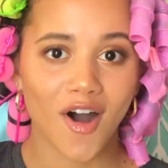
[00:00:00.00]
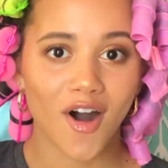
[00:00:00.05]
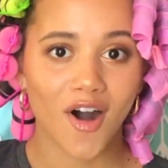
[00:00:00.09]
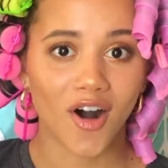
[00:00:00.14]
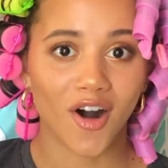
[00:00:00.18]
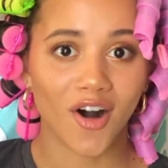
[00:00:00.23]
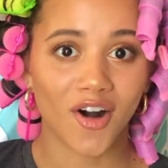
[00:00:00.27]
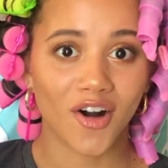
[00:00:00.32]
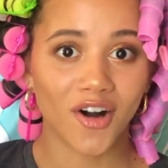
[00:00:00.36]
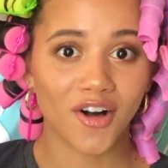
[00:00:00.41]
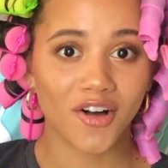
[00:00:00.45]

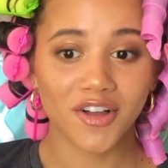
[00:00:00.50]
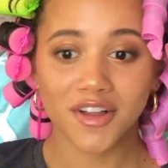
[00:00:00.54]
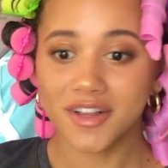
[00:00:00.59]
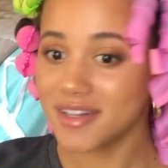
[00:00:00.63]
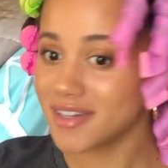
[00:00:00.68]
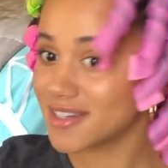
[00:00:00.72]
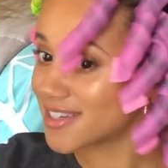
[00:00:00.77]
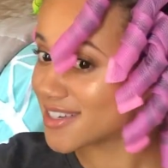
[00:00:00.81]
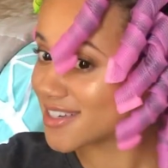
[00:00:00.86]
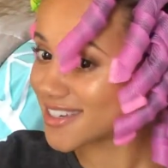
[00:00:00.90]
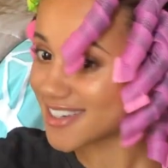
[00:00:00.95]
All
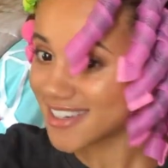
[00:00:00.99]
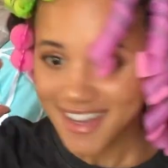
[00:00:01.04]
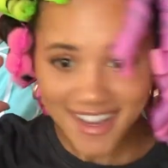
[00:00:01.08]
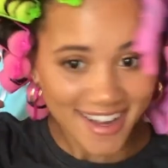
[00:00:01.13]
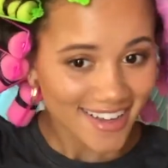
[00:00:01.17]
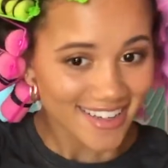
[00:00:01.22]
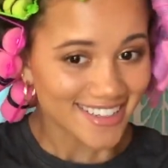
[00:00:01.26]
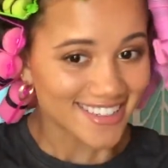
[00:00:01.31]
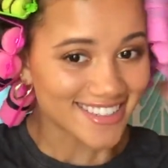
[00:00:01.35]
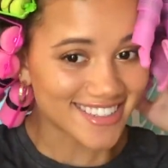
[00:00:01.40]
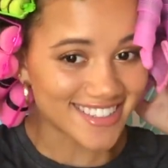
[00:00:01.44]

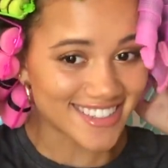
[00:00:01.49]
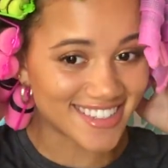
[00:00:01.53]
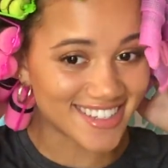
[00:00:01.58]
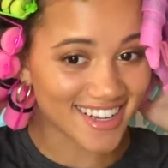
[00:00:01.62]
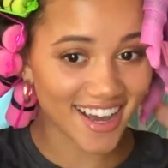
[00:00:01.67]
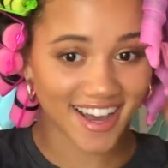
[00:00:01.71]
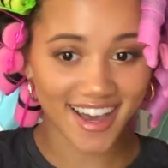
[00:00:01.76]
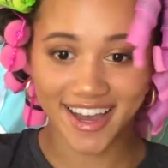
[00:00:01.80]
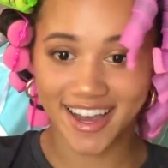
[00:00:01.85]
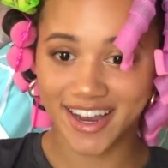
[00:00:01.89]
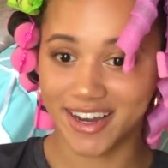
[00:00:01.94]

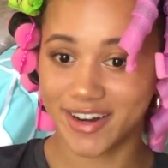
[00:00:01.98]
done.